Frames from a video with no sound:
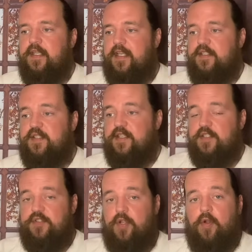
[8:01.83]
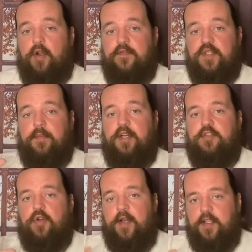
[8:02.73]
is this is a card of somebody
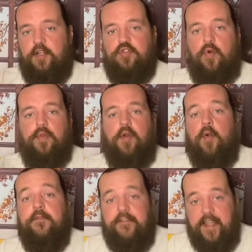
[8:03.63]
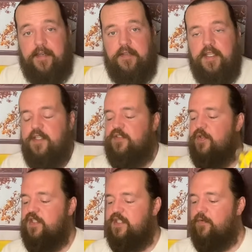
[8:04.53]
trying to control their own fate. So
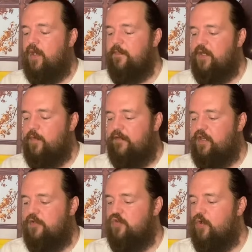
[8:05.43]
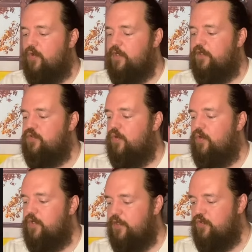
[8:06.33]
you see what I mean? We have control,
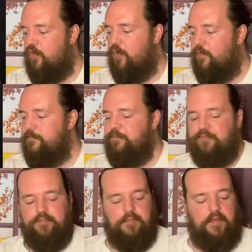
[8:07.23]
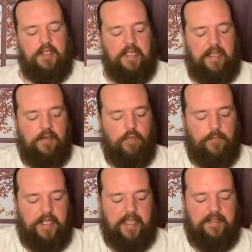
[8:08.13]
control, control. And when
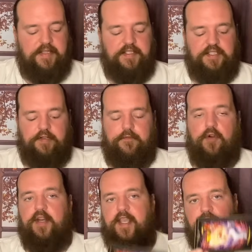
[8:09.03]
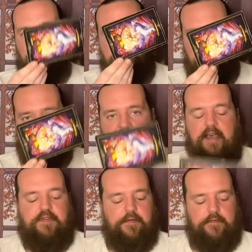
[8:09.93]
we had this in the front end with like
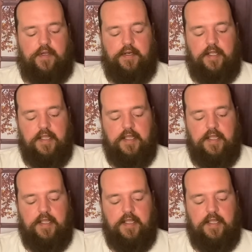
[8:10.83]
having fun,